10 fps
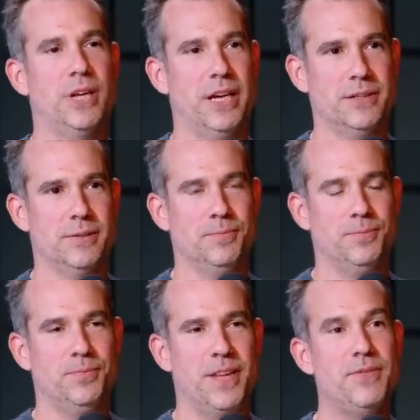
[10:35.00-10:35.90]
kingdom,
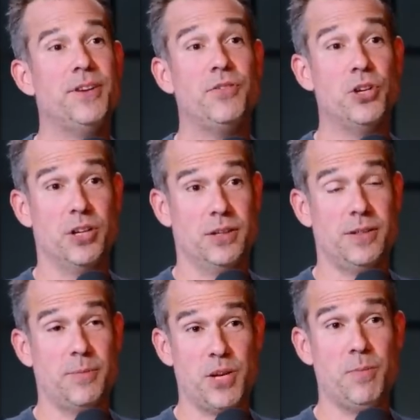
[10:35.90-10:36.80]
even if you look at
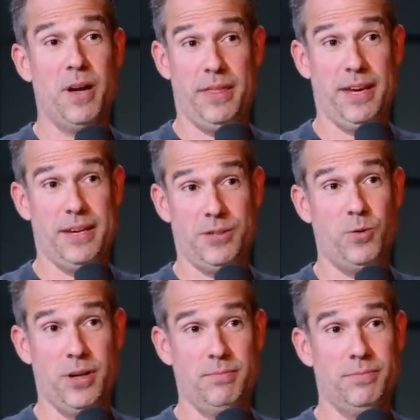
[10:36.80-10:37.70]
something you might think has
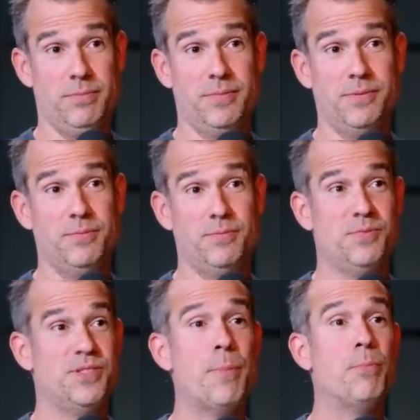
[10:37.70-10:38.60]
quite a
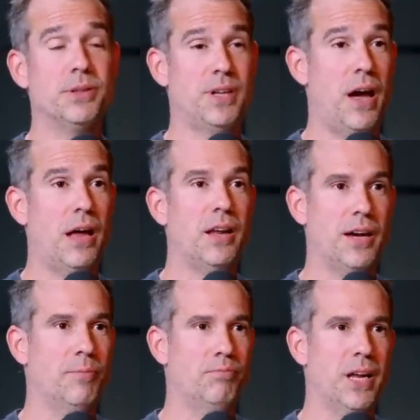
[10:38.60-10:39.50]
simple diet,
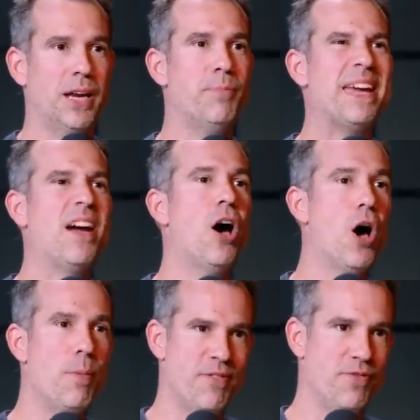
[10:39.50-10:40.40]
like a big
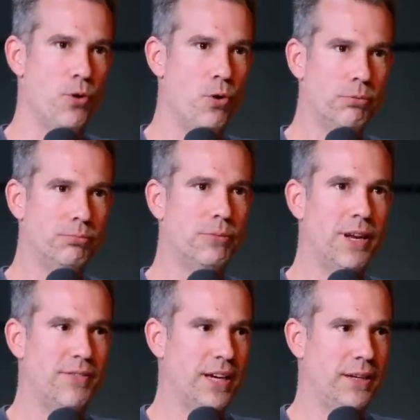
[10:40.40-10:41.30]
herbivore
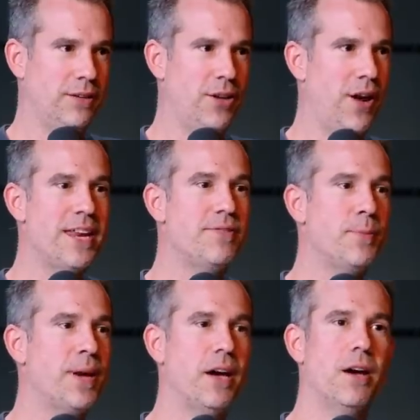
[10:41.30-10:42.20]
living in, any of the
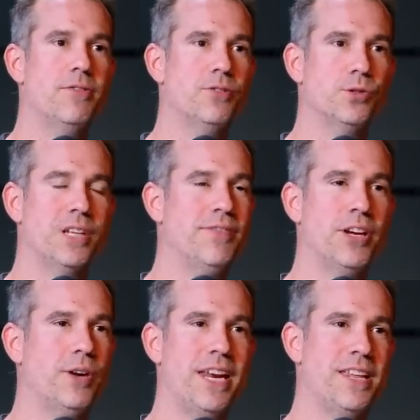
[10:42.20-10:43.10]
big herbivores
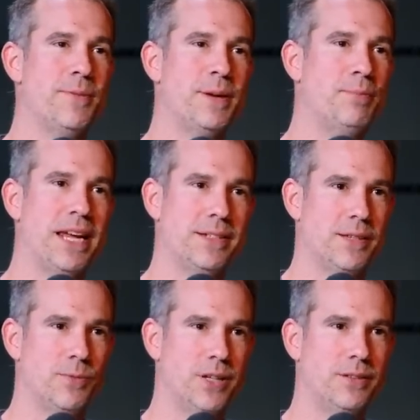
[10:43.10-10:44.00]
living on any of the big plains of
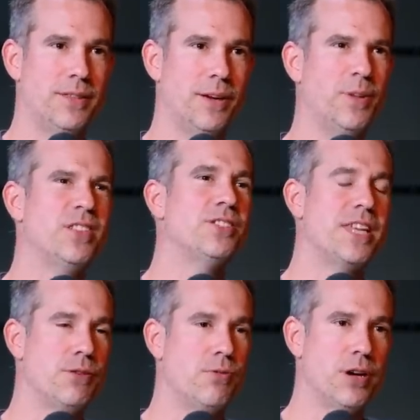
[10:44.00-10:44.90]
the world, and you think, well, they just
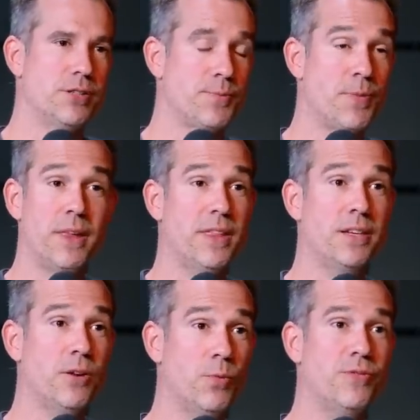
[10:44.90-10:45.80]
eat grass. They
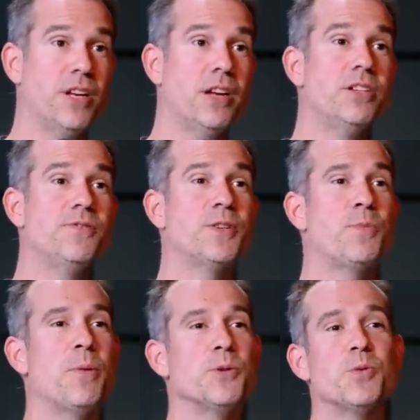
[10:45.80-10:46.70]
don't. We've done loads of
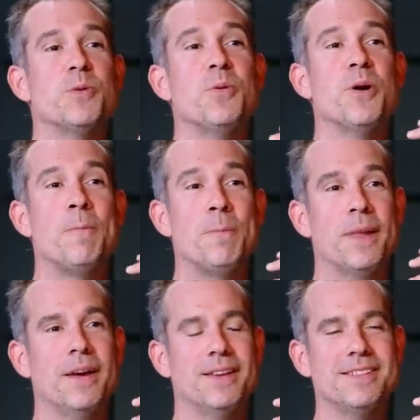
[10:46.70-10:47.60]
experiments where you put,
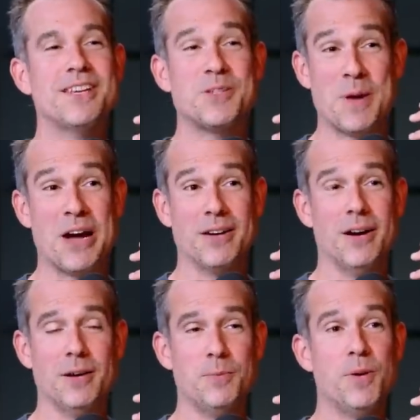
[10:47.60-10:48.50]
it sounds a bit
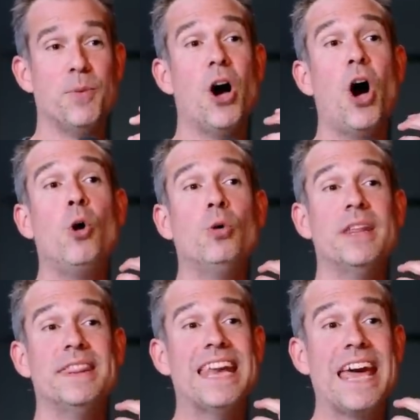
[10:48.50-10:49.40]
unkind, but you put a hole
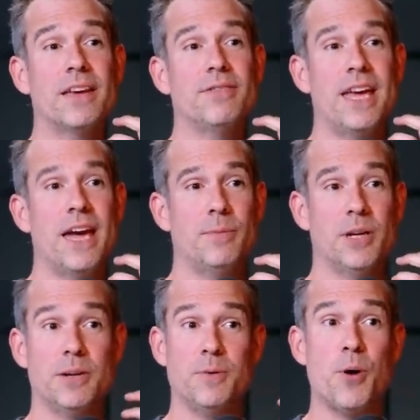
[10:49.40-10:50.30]
in the neck of the
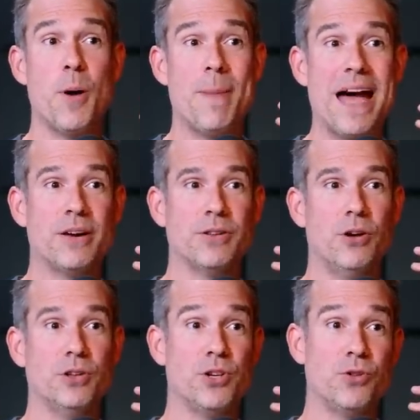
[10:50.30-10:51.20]
animal and you put a bag on the
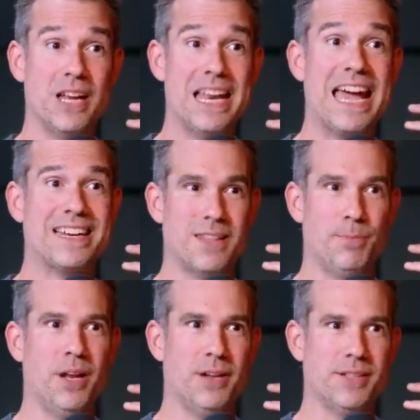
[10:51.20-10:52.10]
hole and you collect the
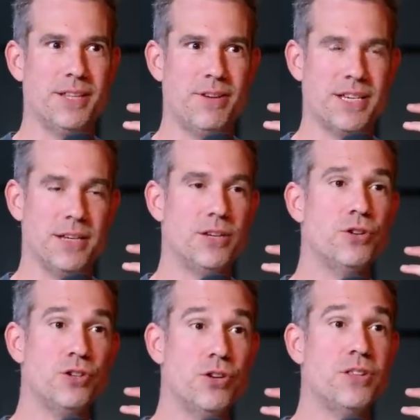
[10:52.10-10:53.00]
plants they're eating. And you
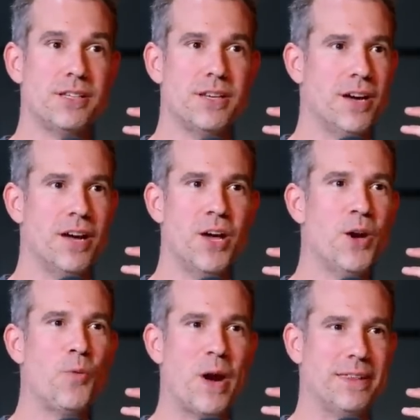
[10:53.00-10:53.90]
can do this in a
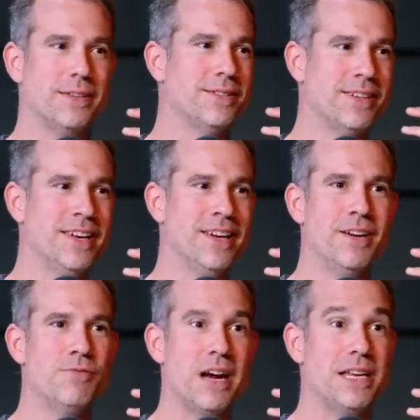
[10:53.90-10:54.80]
way that's
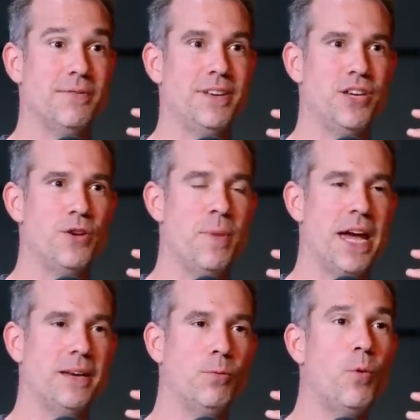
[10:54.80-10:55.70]
relatively
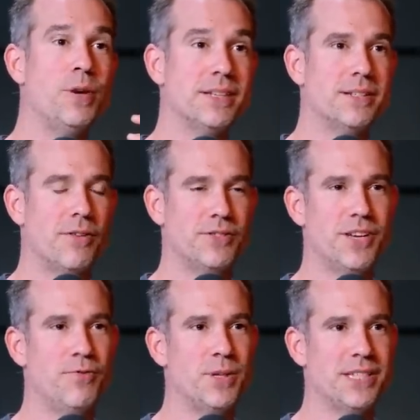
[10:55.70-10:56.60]
humane. And what we discover is
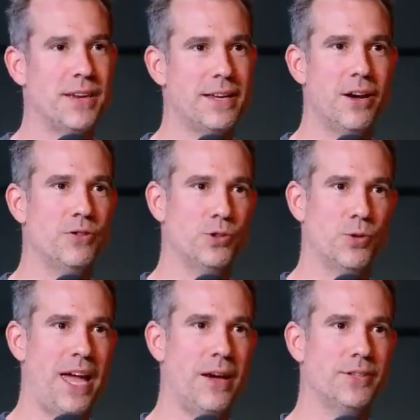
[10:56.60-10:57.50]
if we study goats or
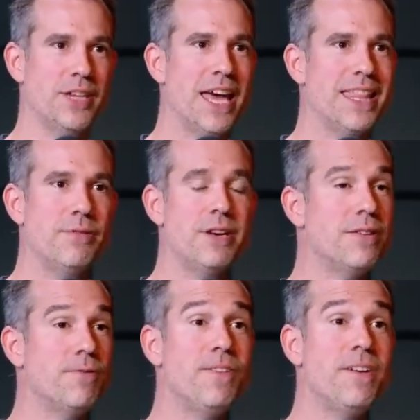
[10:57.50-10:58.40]
cows, they're
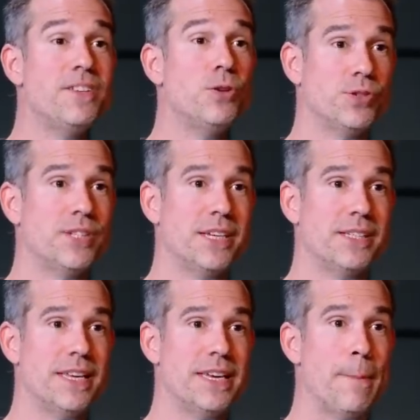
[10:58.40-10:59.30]
eating 50 or
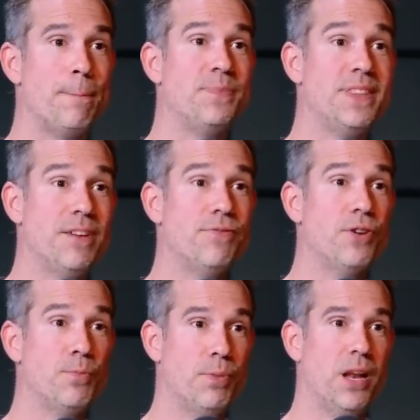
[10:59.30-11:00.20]
60
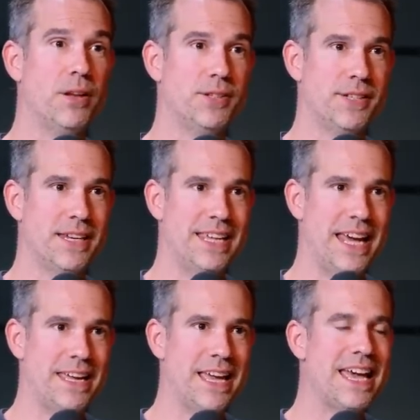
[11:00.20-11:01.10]
different plants a day.